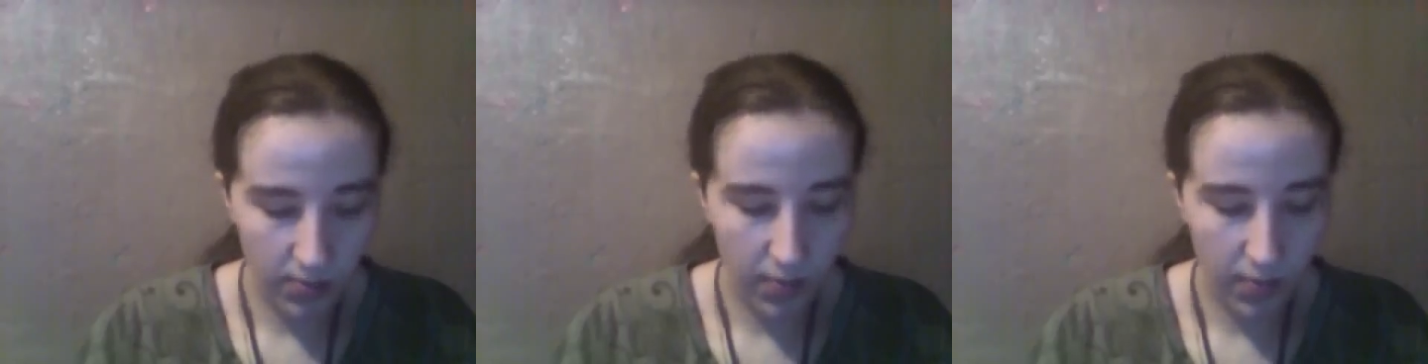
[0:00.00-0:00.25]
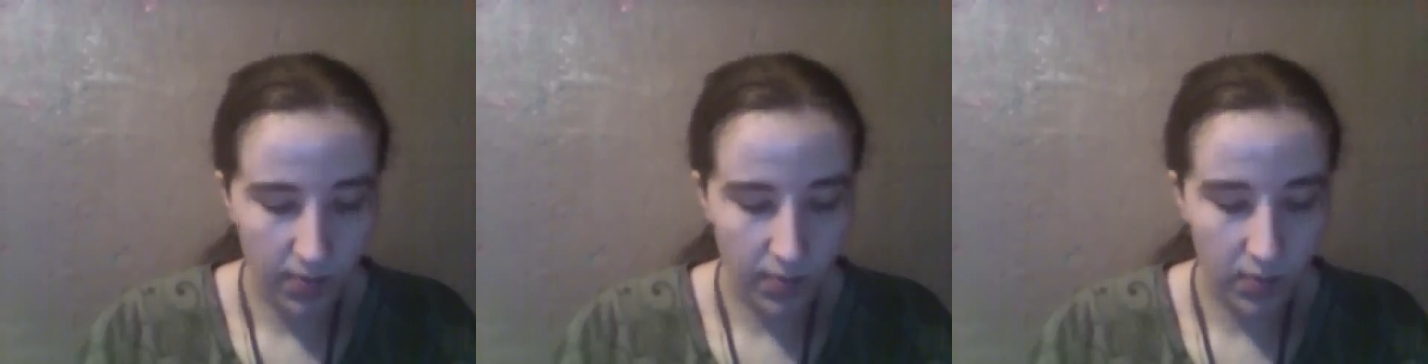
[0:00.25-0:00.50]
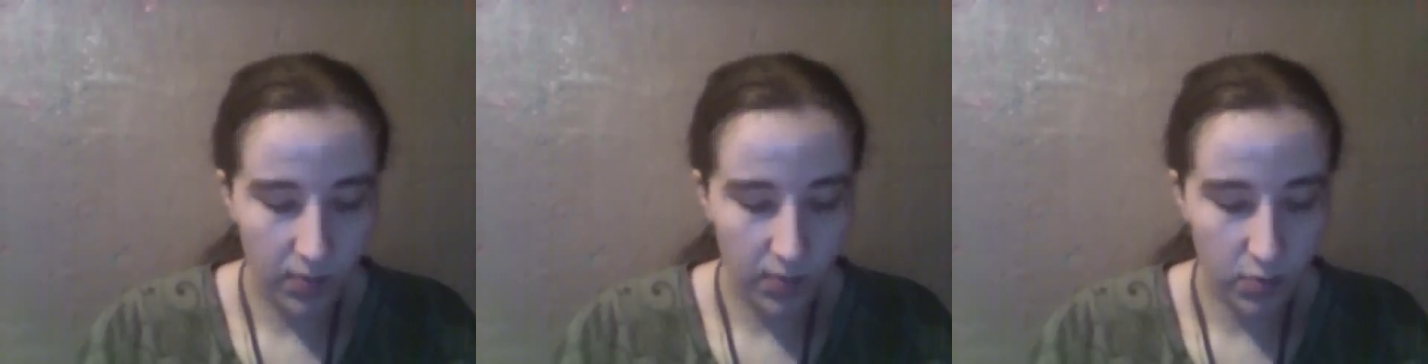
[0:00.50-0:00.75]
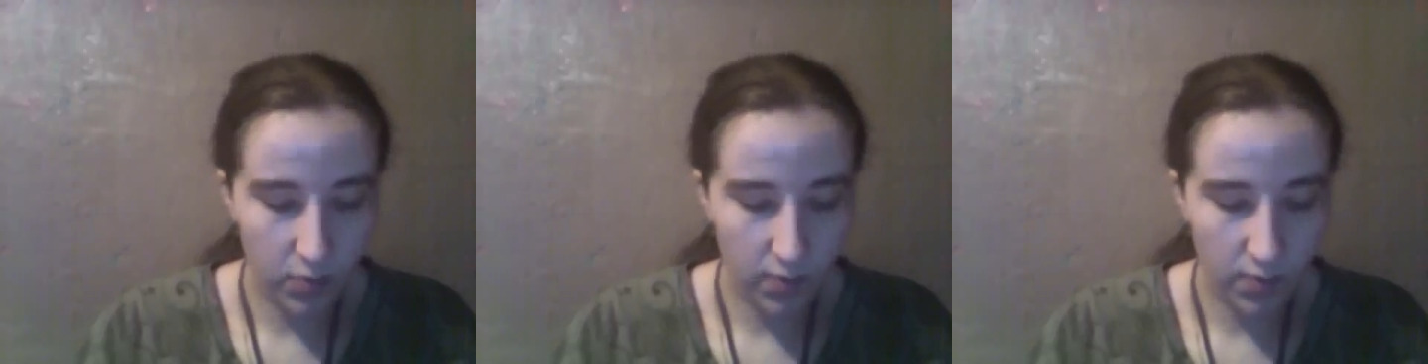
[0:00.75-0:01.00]
perfectly
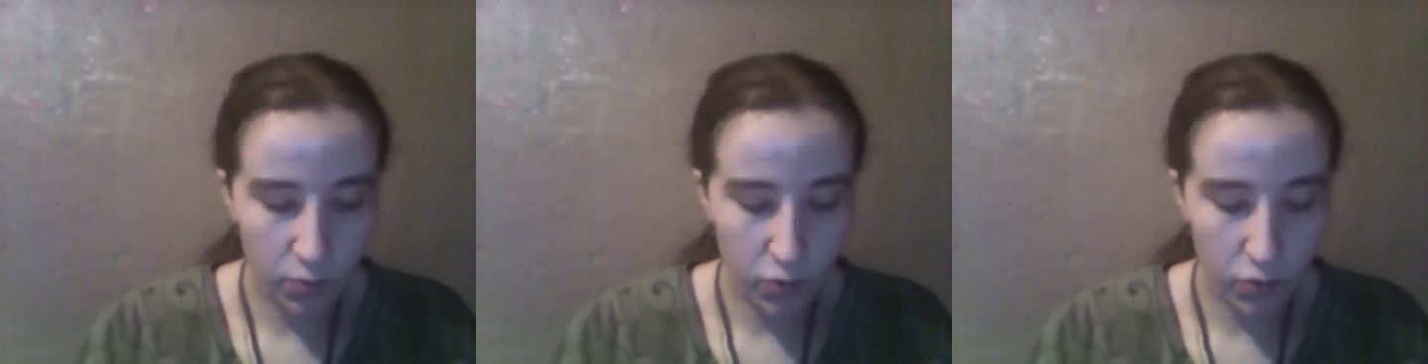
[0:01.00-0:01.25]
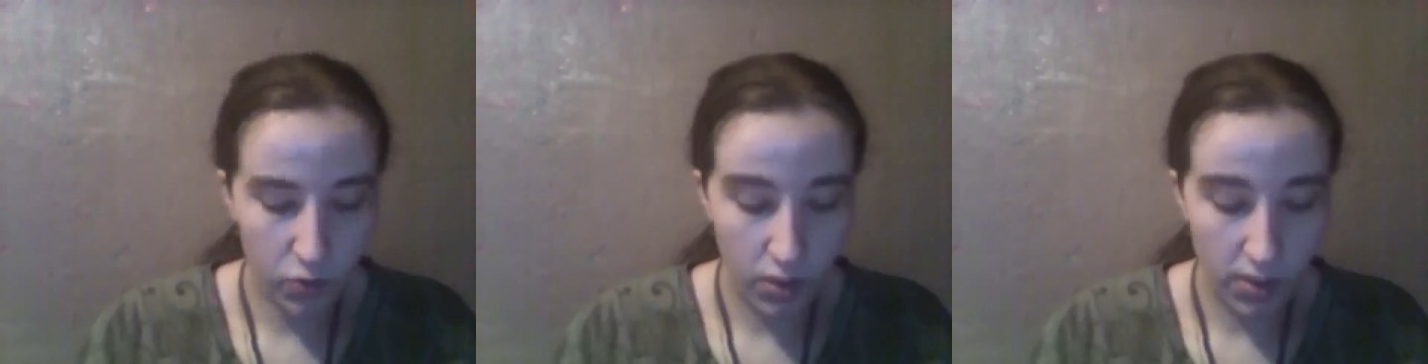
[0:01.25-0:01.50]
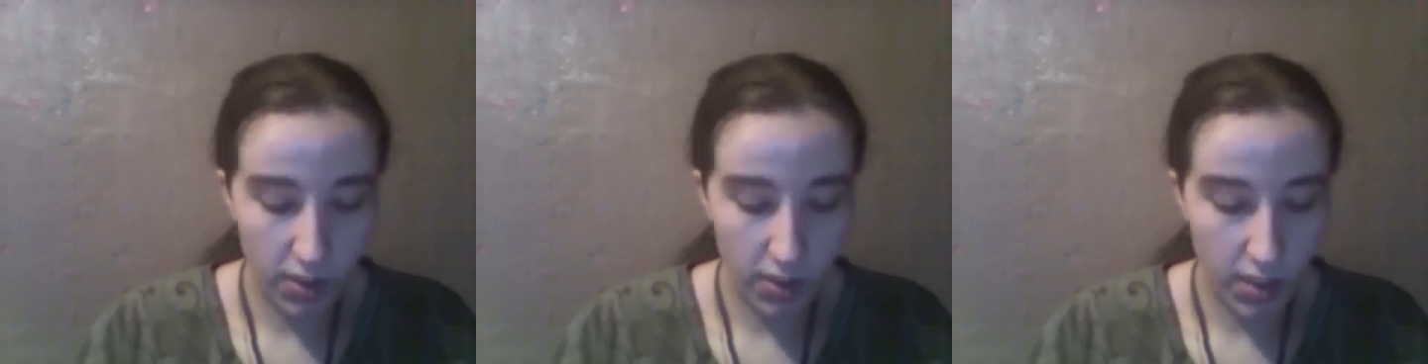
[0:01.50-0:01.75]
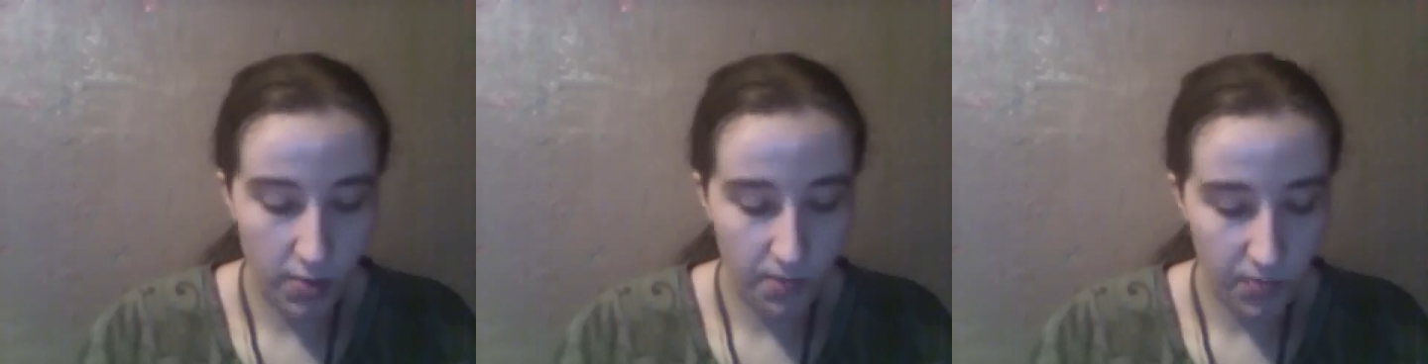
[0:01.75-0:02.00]
preserved, immortal and dead?